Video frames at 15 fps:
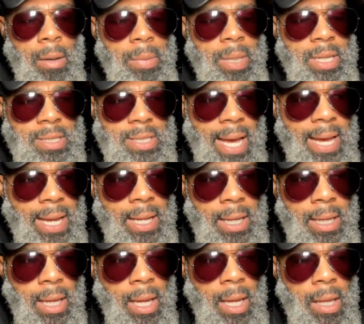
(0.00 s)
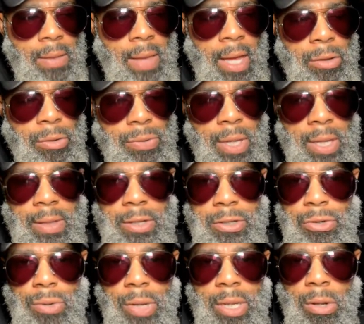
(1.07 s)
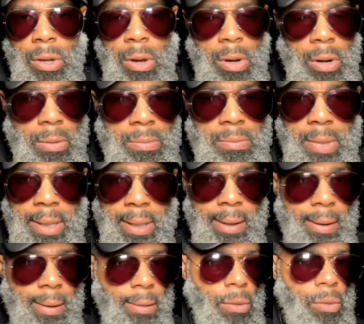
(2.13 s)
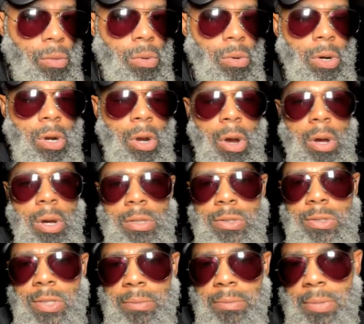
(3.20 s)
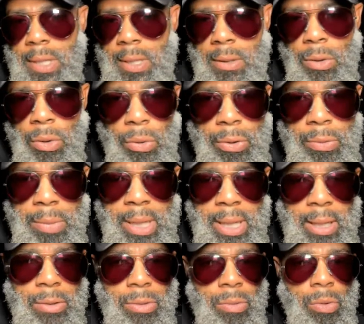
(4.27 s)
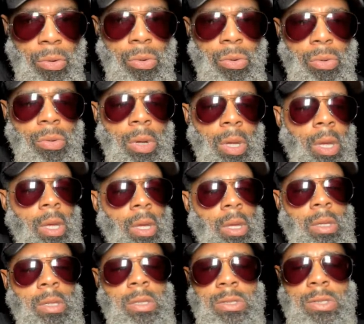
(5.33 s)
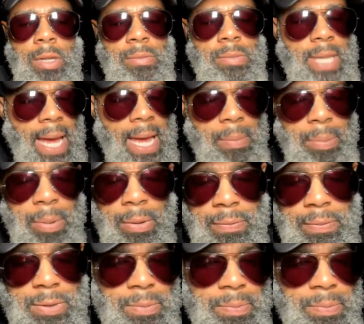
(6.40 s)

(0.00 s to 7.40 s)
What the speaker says: anxiety that you think that you can harm me or cause something on me through some type of